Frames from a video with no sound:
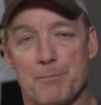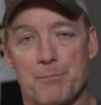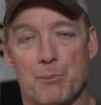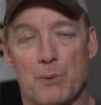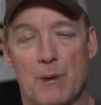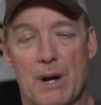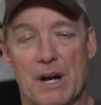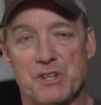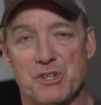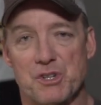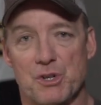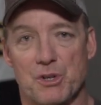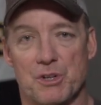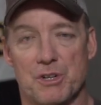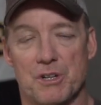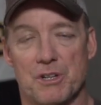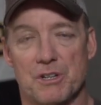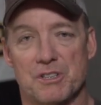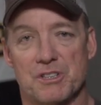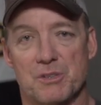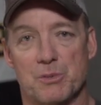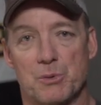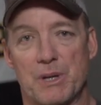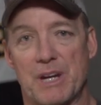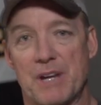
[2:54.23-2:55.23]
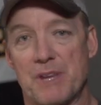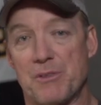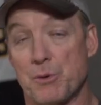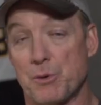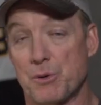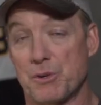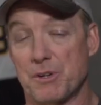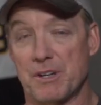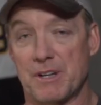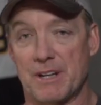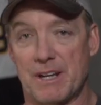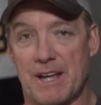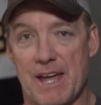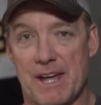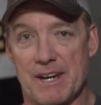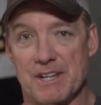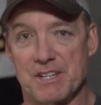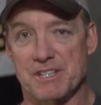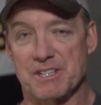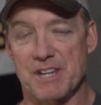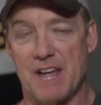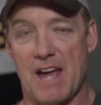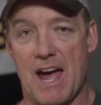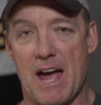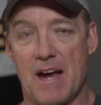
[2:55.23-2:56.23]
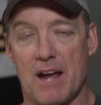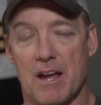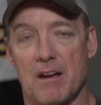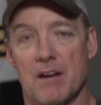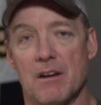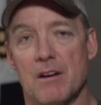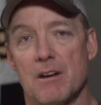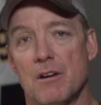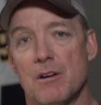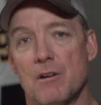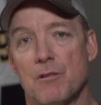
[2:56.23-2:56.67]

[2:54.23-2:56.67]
pressure to either get a sack,